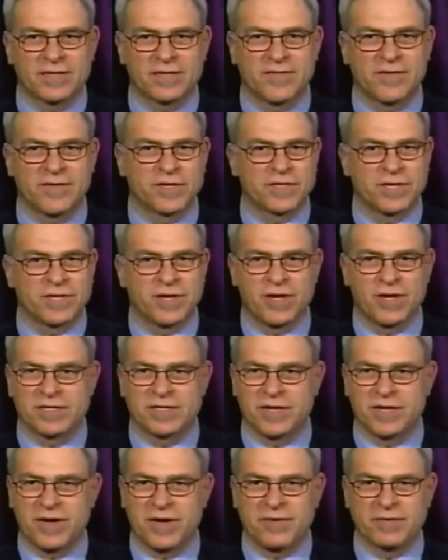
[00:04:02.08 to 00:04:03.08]
the first year I was
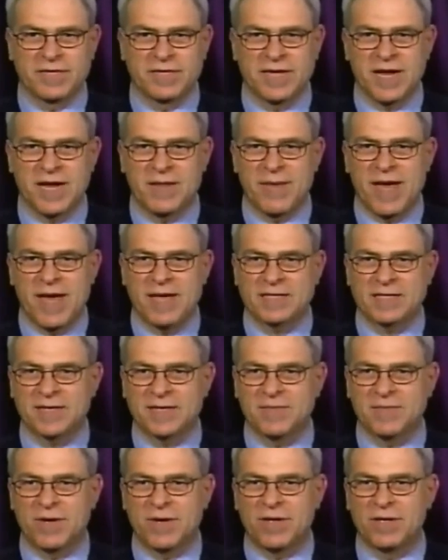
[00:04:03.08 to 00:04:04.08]
here, he was out of
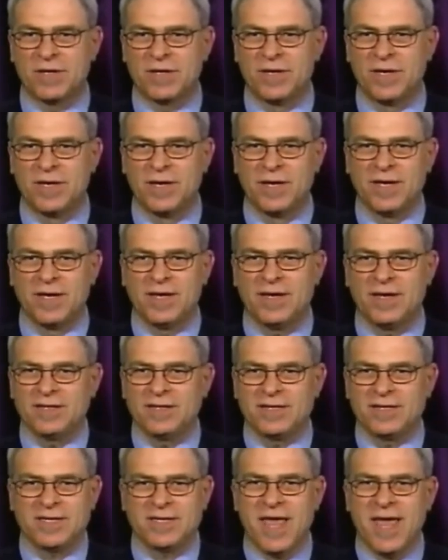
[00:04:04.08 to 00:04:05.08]
basketball. You know,
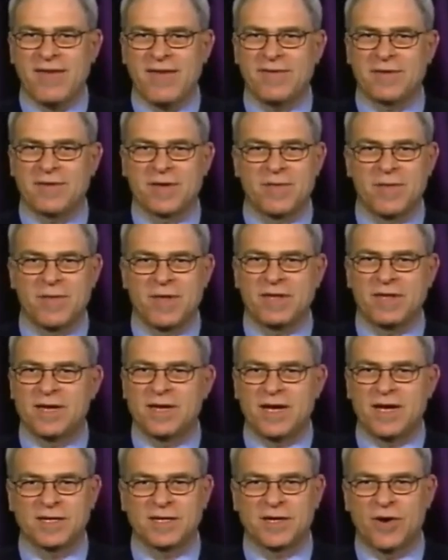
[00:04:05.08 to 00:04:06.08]
just having him come in,
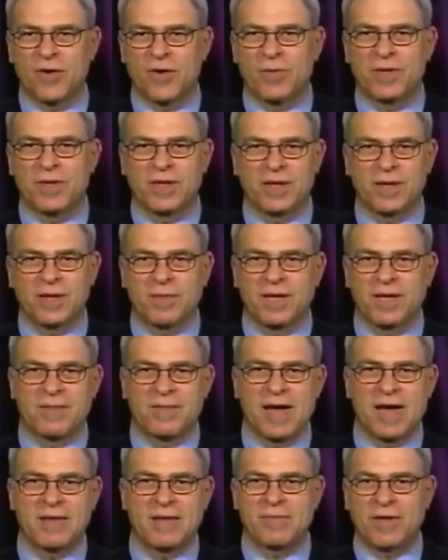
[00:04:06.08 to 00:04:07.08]
talk to Kobe a little bit
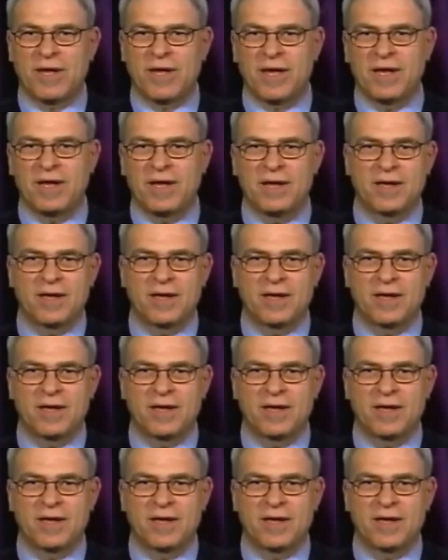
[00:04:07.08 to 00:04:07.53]
about playing the